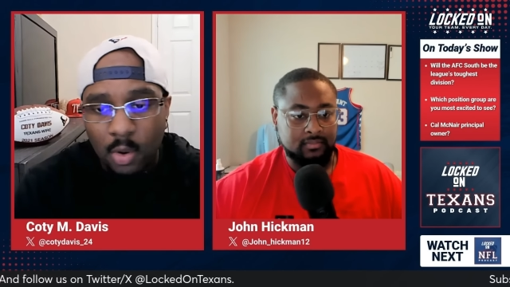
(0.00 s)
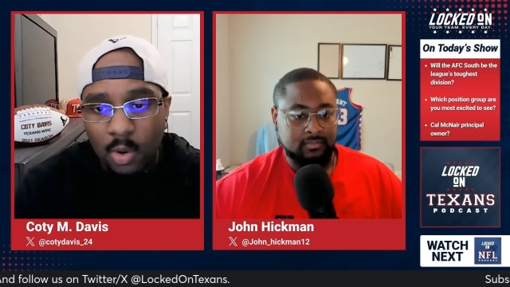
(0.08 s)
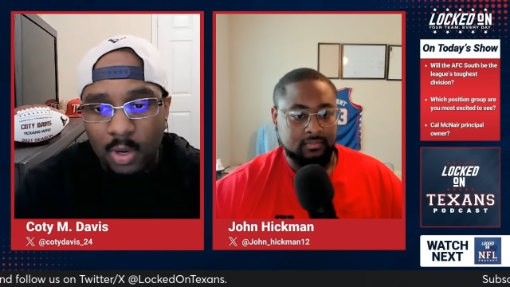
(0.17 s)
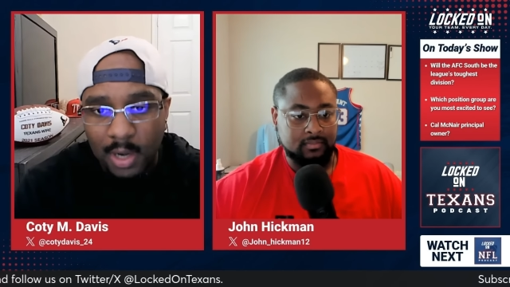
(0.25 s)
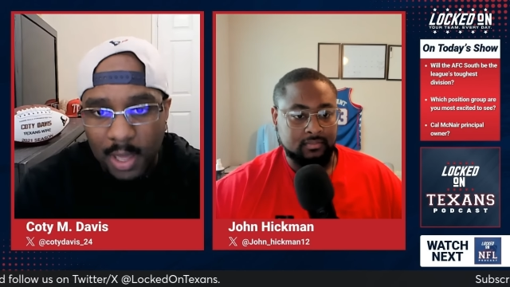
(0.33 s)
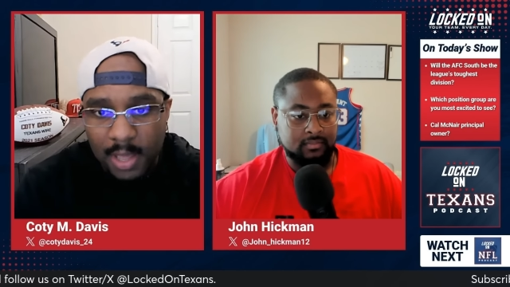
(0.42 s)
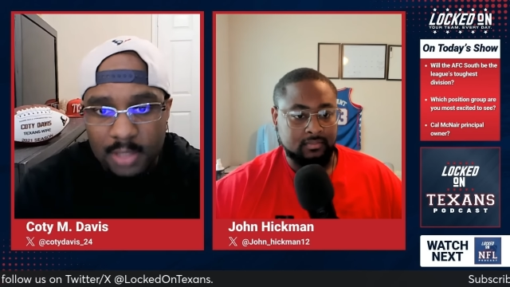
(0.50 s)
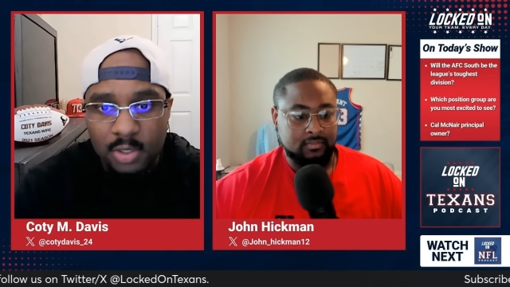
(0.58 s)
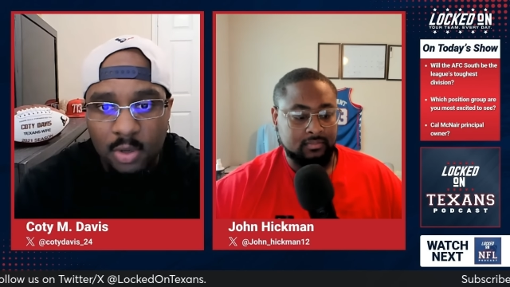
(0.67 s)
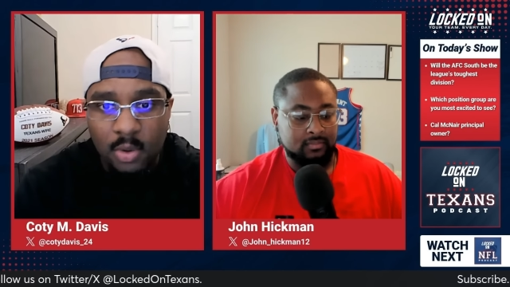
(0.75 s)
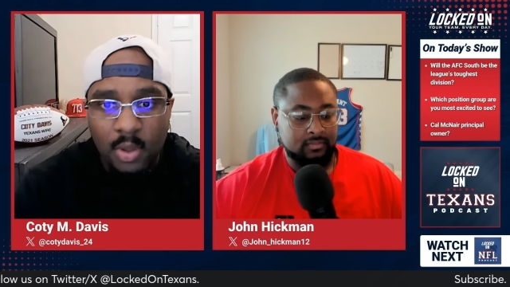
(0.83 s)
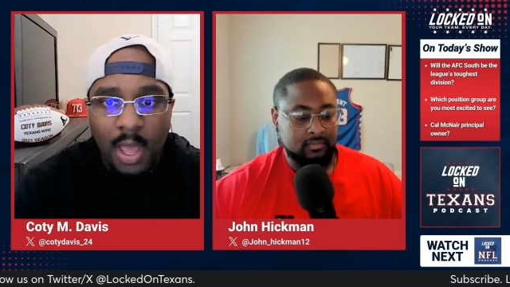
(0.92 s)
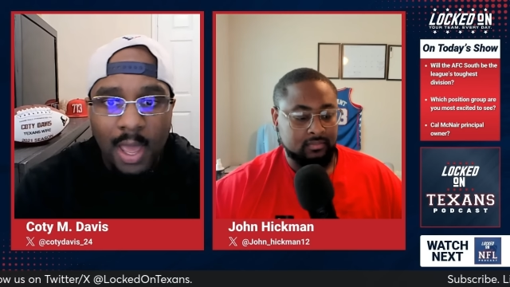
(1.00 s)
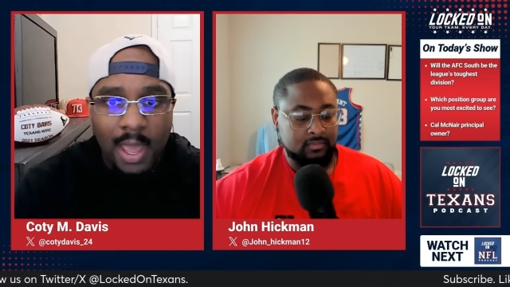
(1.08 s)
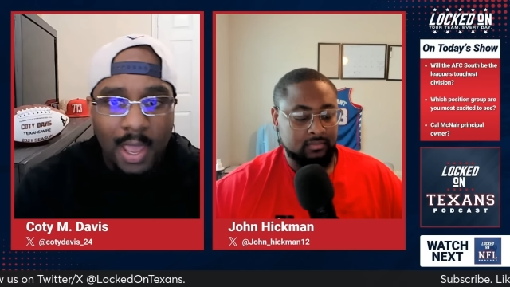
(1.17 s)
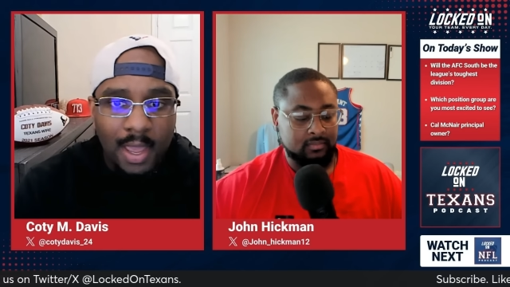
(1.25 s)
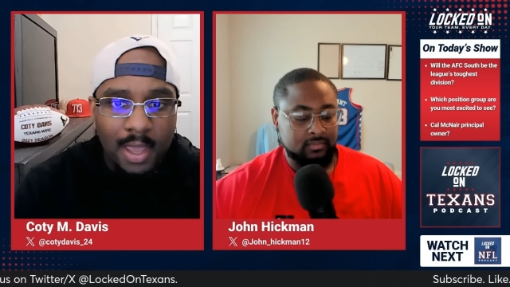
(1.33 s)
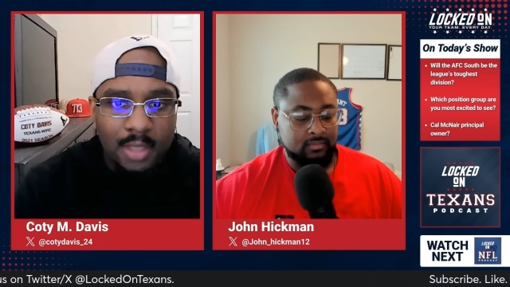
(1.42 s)
Speaker 1: Orlando.
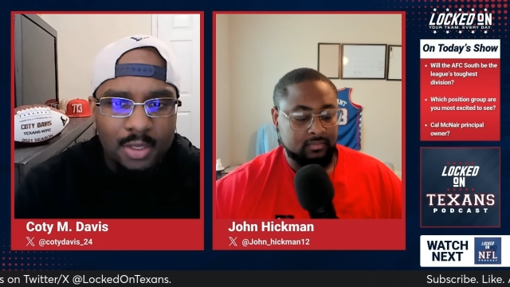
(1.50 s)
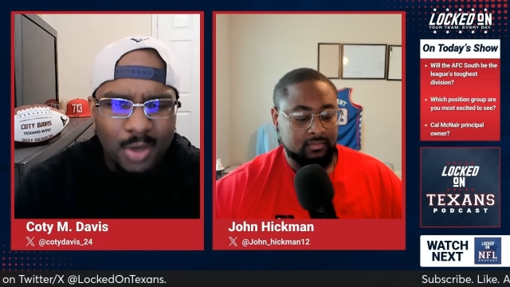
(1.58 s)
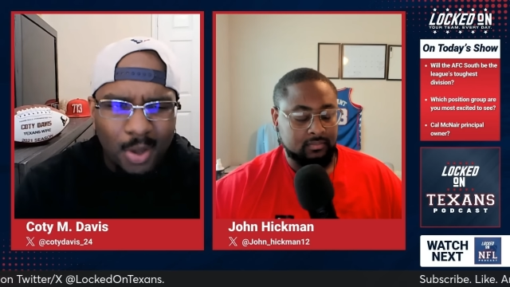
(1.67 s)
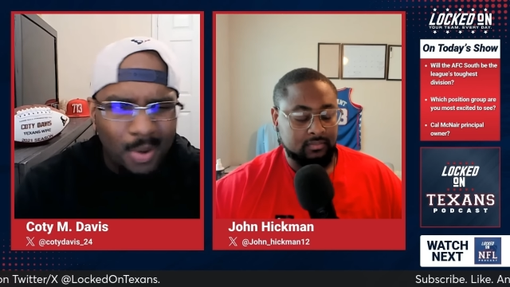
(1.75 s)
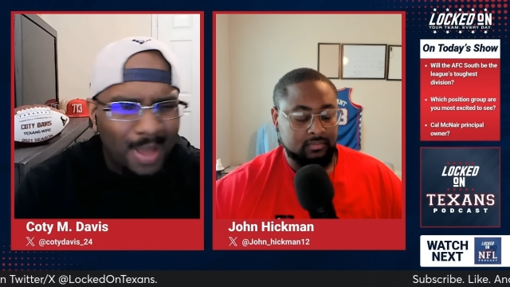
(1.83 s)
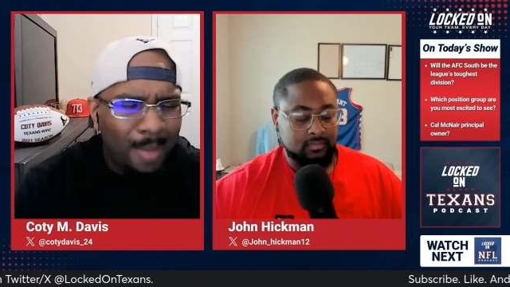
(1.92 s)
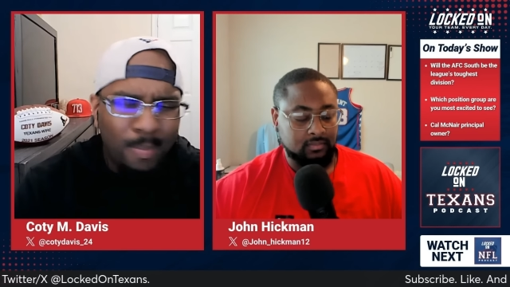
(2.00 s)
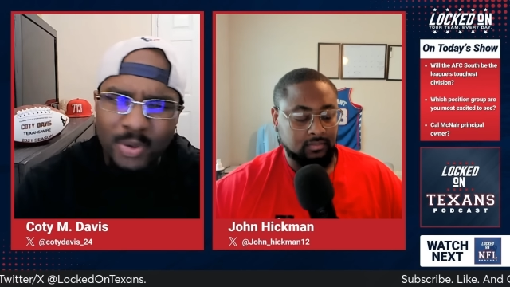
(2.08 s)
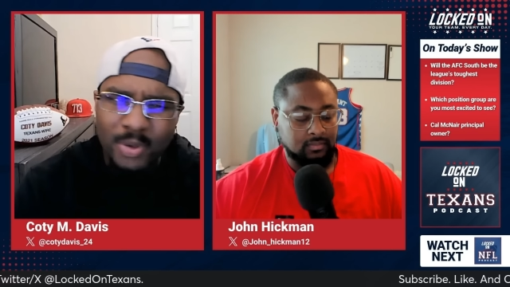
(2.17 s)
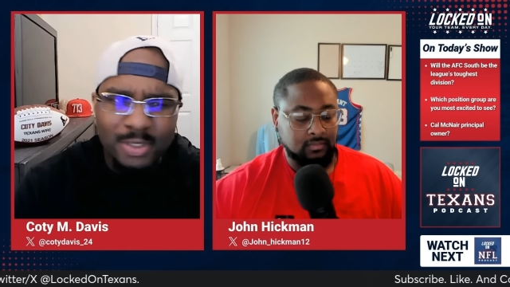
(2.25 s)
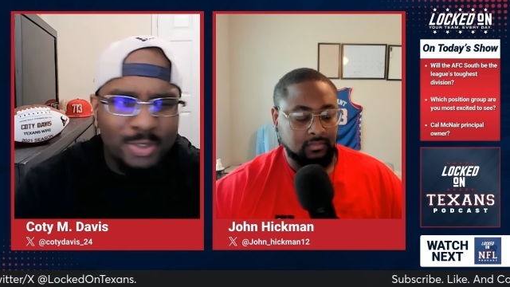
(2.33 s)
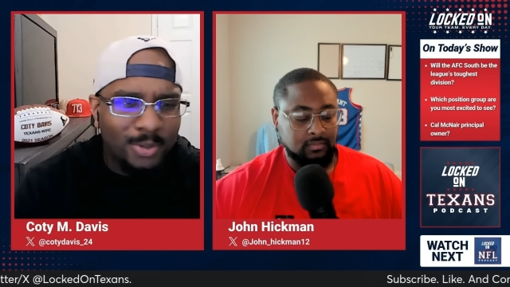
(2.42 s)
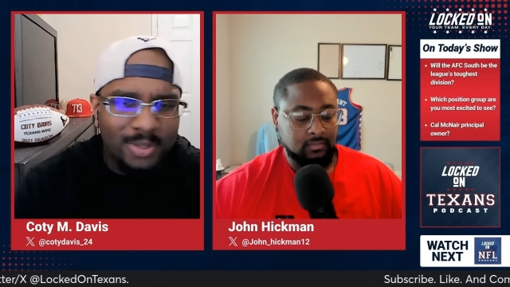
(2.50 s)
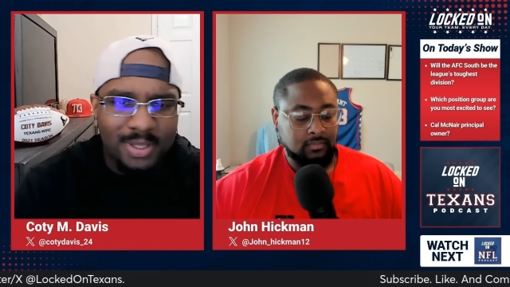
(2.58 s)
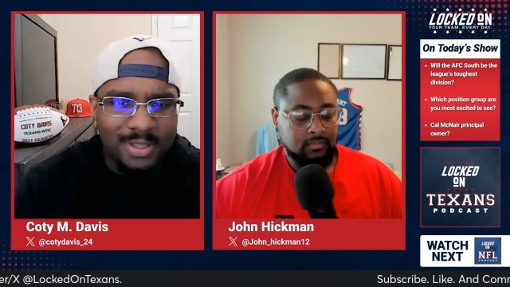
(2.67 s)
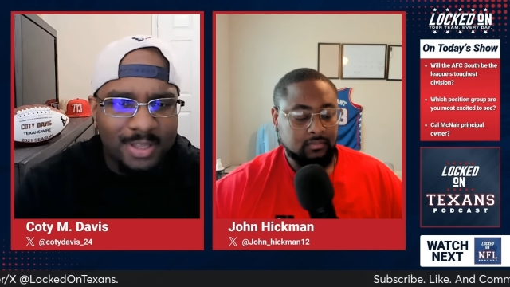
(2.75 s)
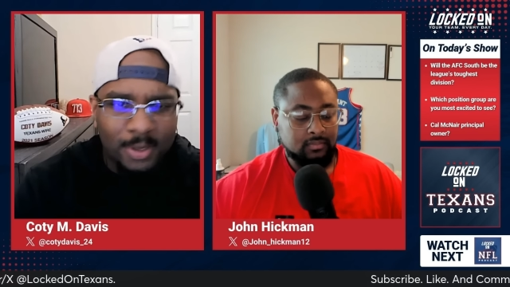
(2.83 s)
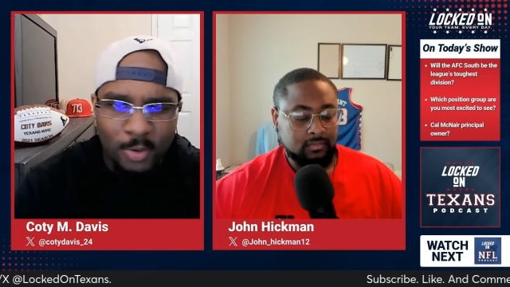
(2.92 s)
And you know, I'm pretty sure
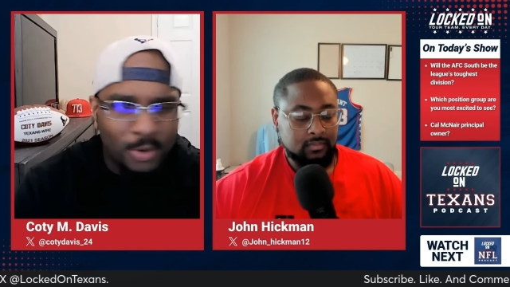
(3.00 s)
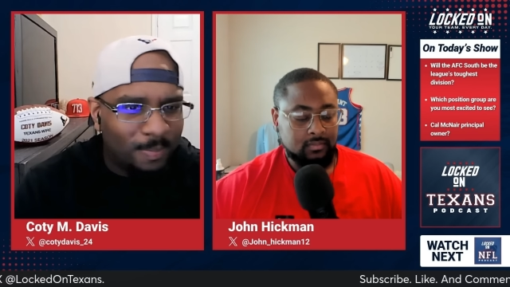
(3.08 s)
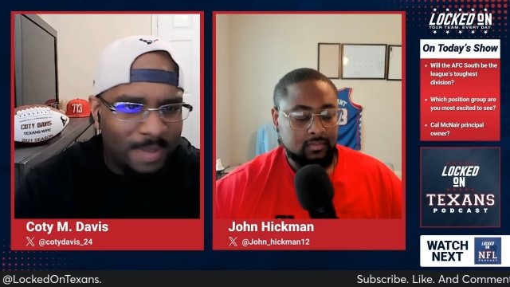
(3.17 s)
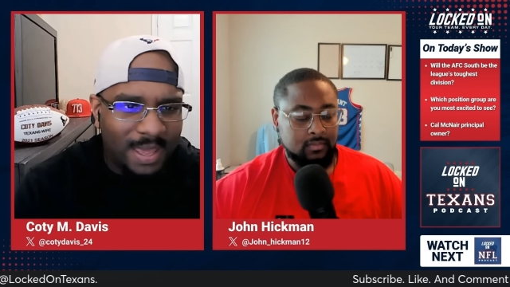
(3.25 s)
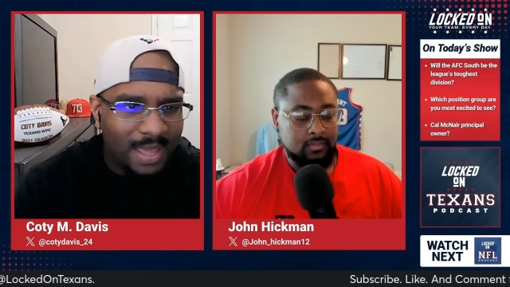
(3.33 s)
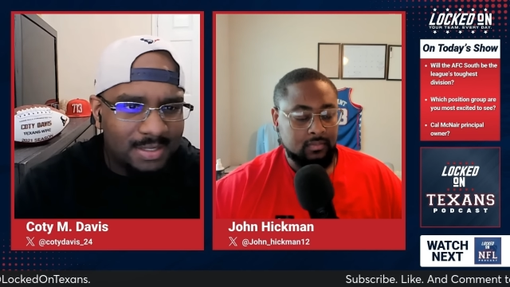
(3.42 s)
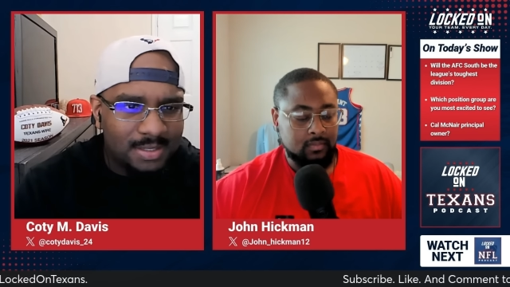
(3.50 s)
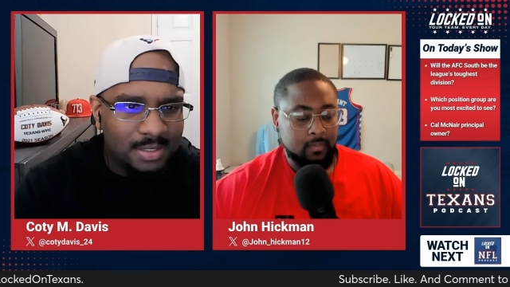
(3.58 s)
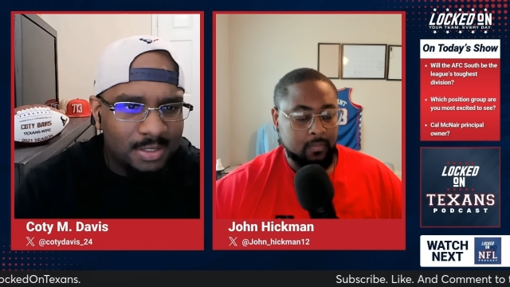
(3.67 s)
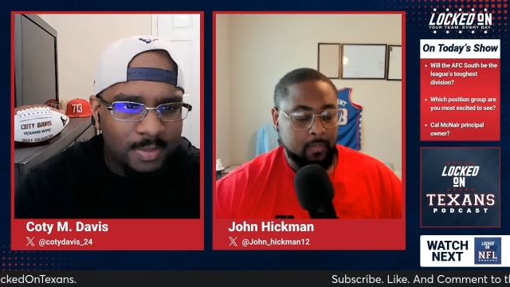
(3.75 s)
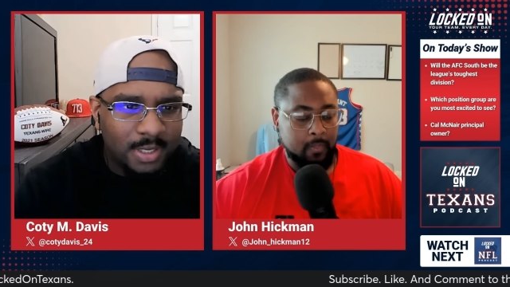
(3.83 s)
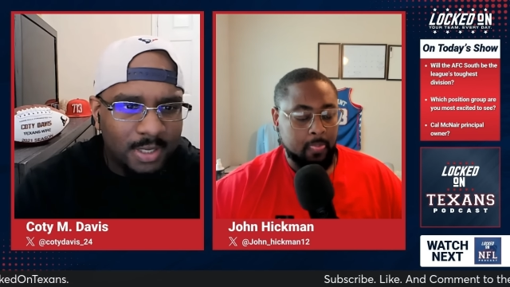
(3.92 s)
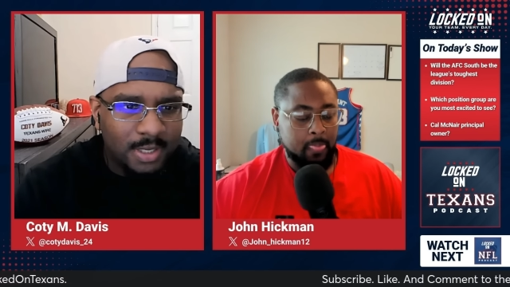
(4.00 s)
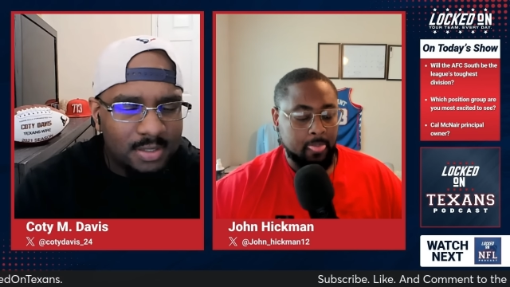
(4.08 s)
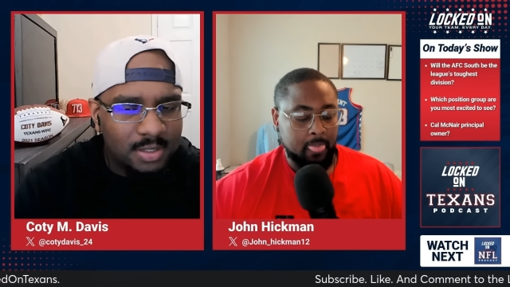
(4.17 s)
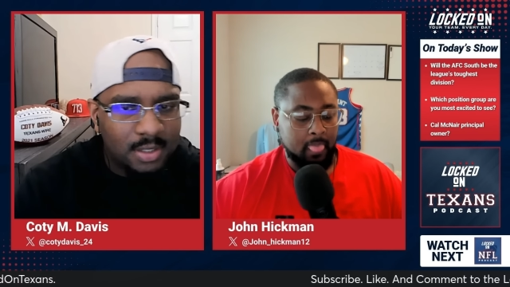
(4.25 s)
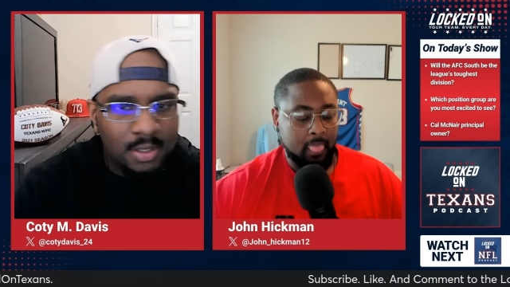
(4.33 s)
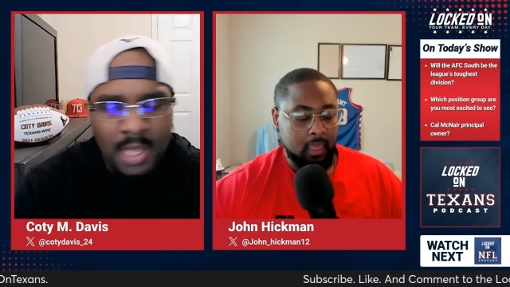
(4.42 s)
that they're going to pass this
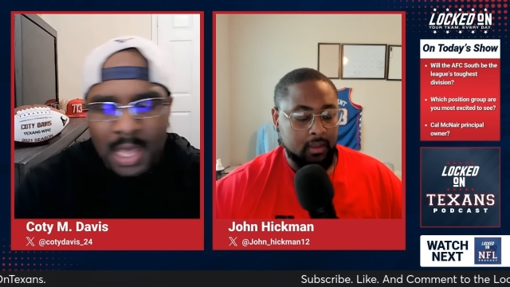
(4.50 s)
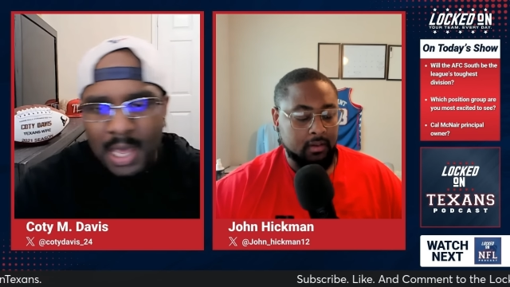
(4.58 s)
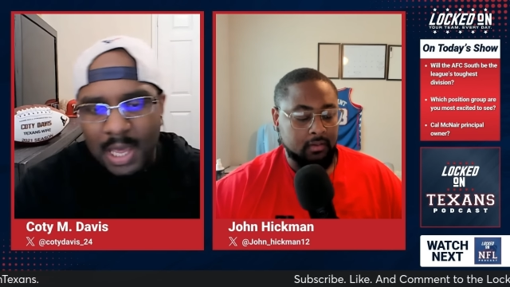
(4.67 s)
because look,